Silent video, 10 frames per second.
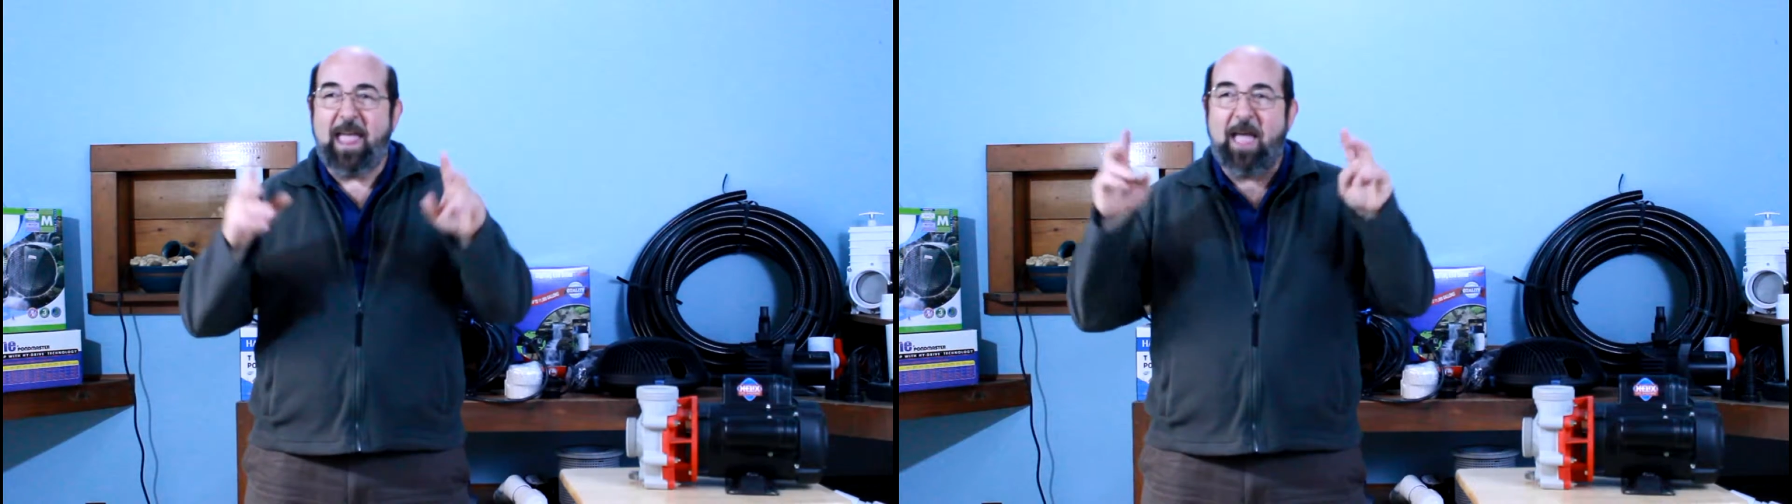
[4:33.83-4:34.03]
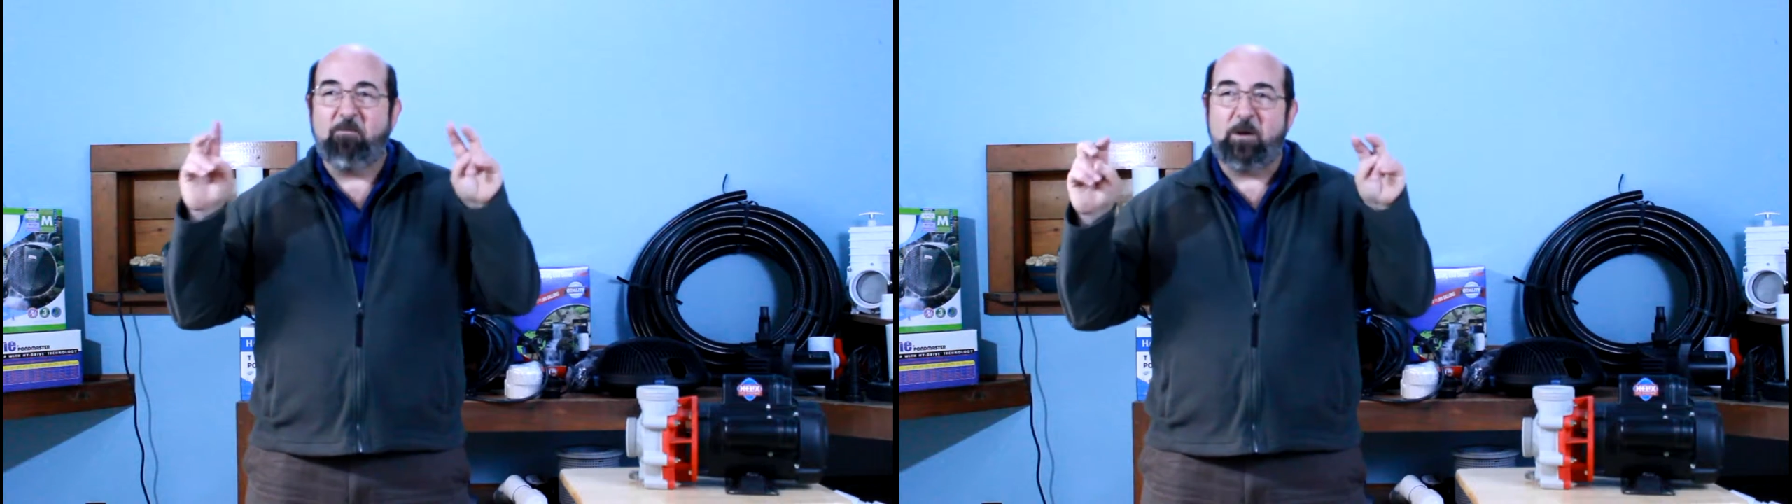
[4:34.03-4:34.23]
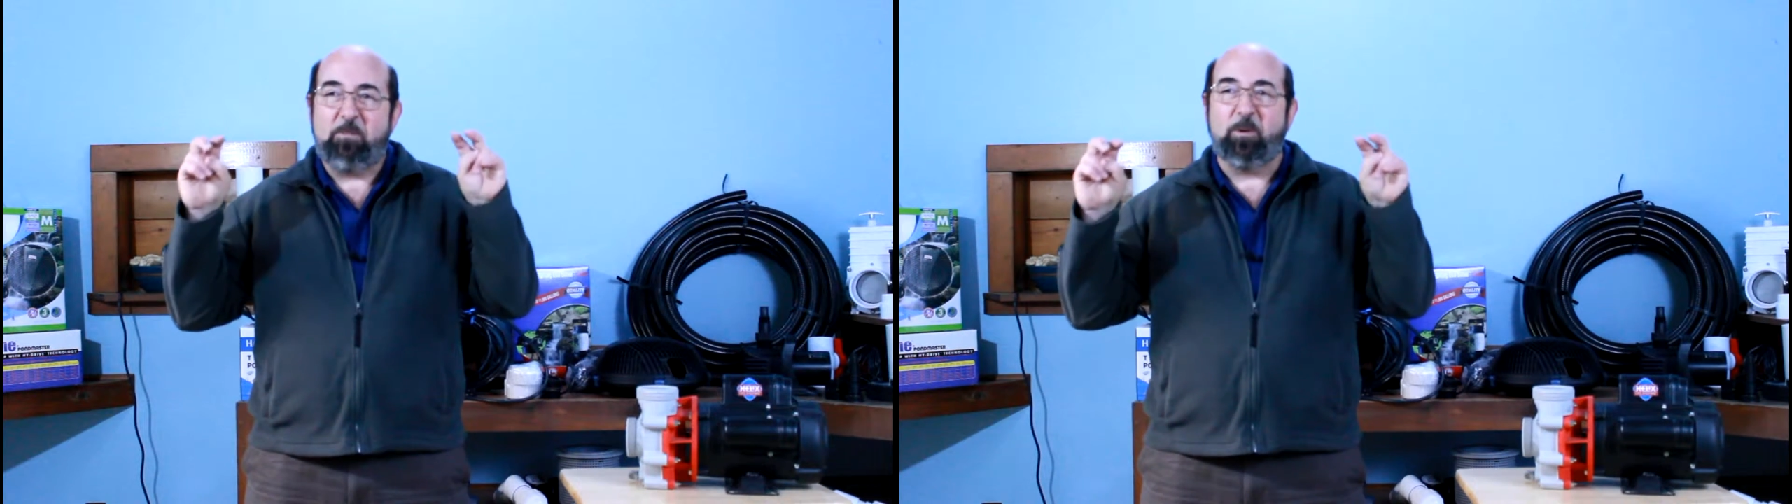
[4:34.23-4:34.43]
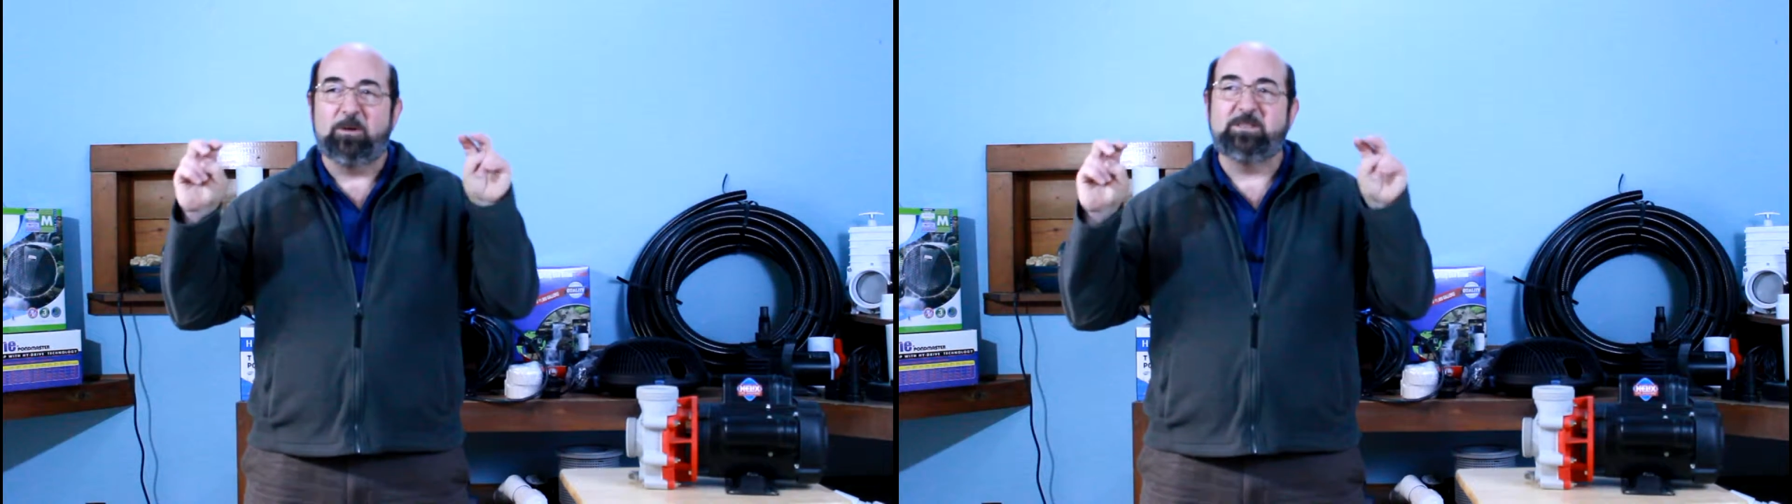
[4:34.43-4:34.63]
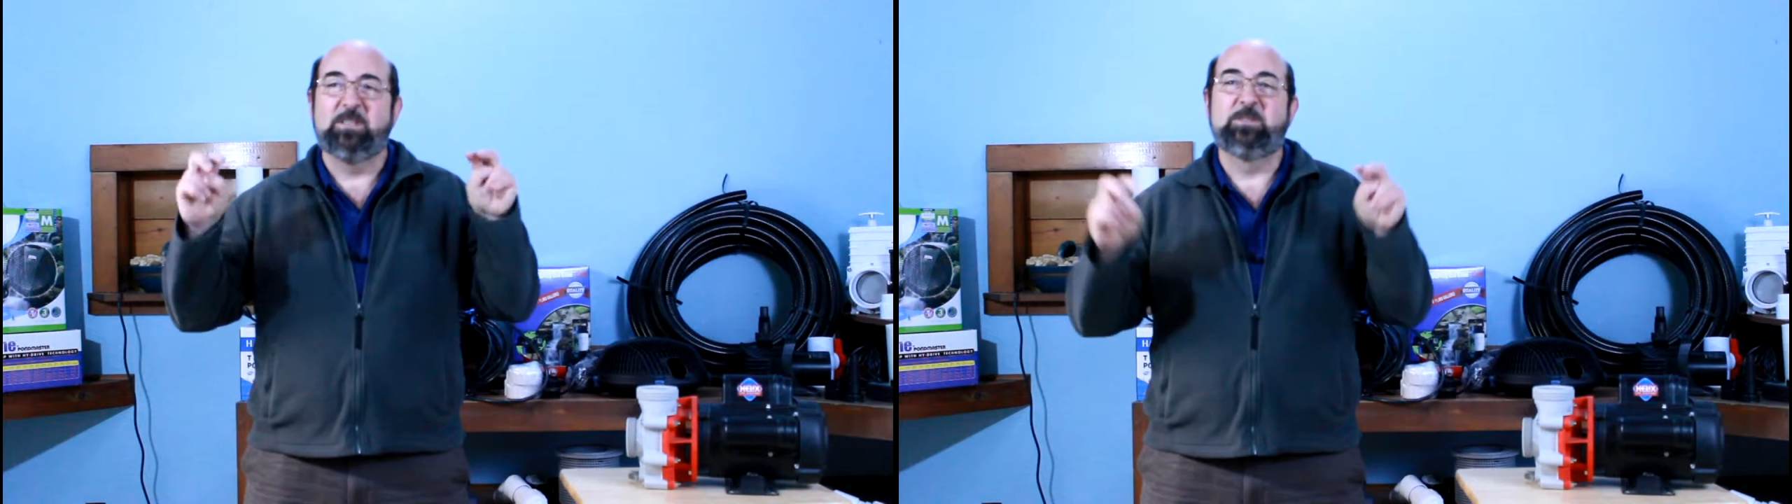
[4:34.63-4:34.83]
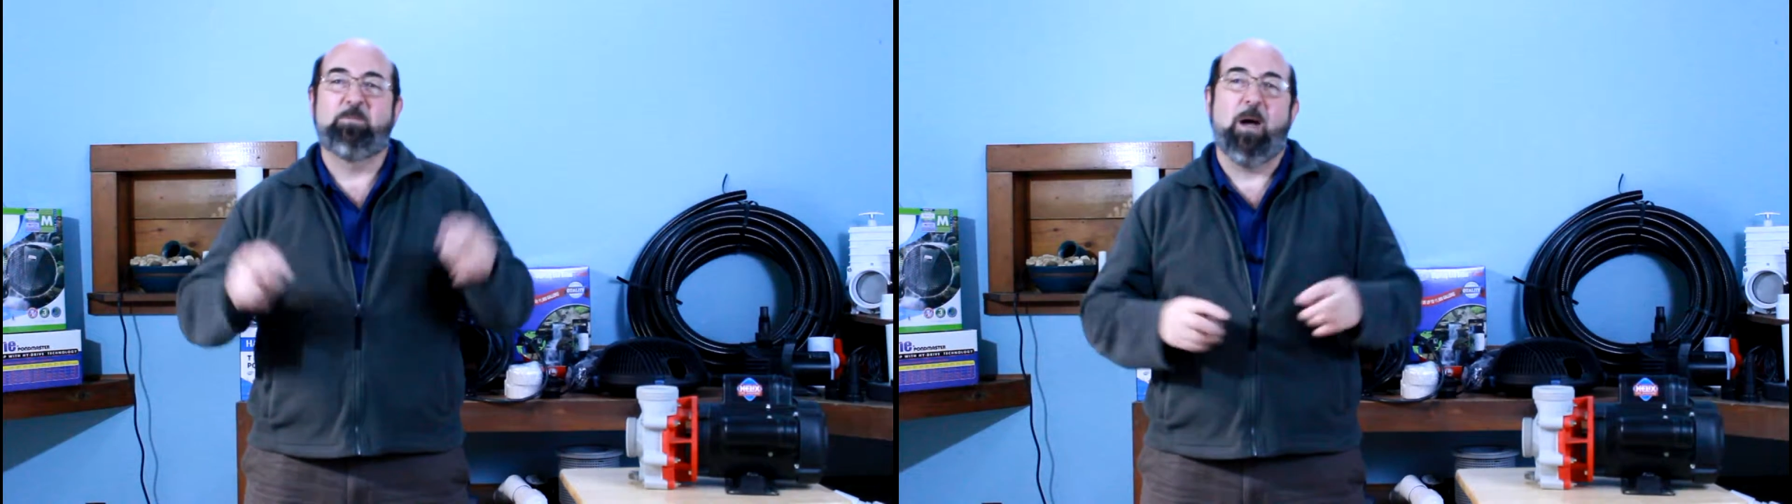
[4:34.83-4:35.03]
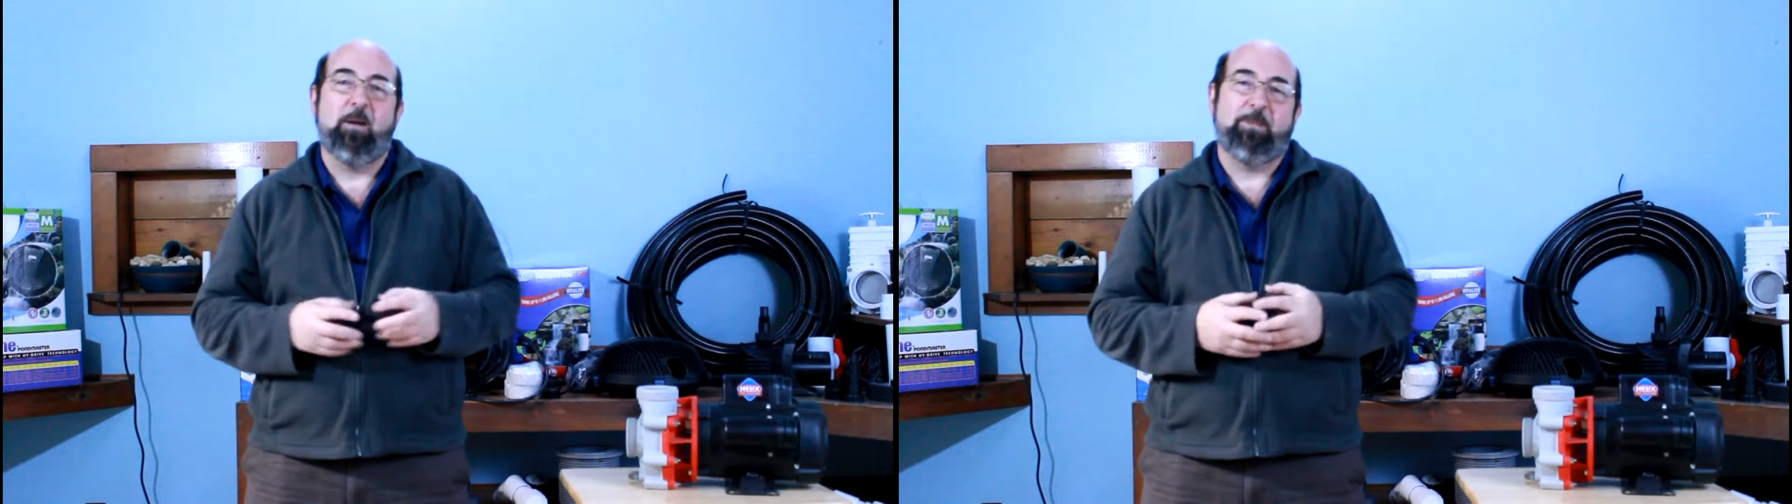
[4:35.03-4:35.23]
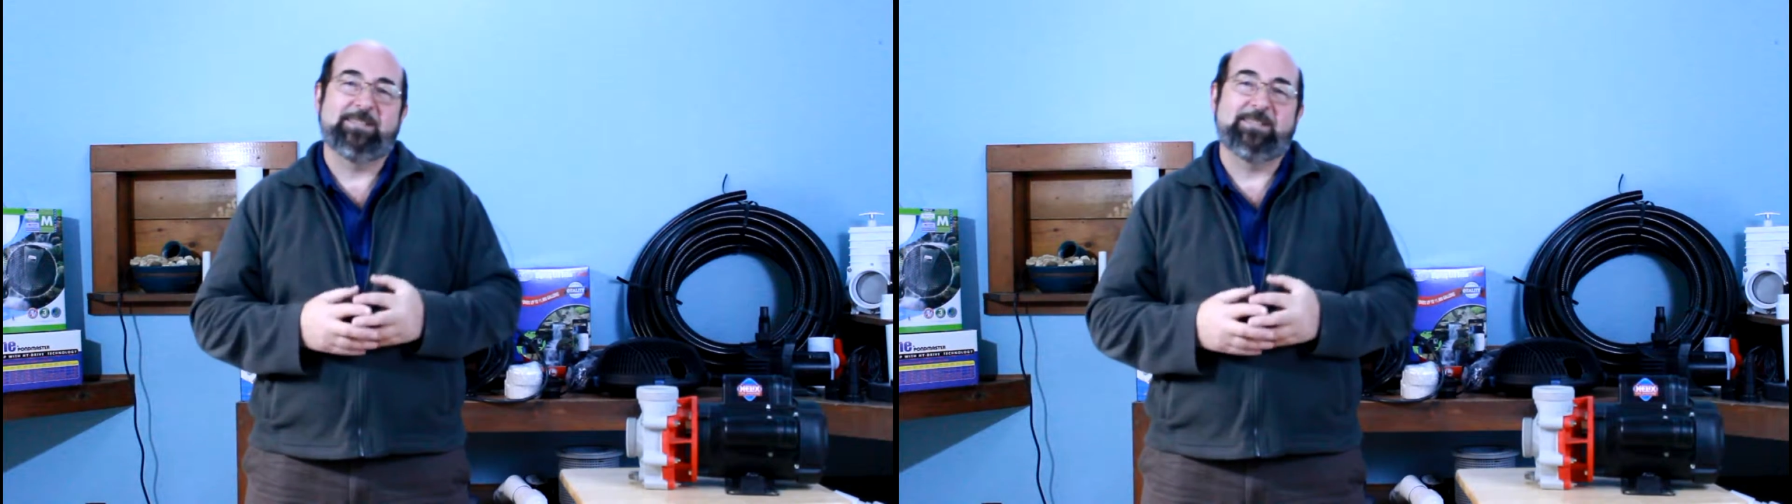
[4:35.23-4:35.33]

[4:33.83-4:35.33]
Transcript: every person's pump,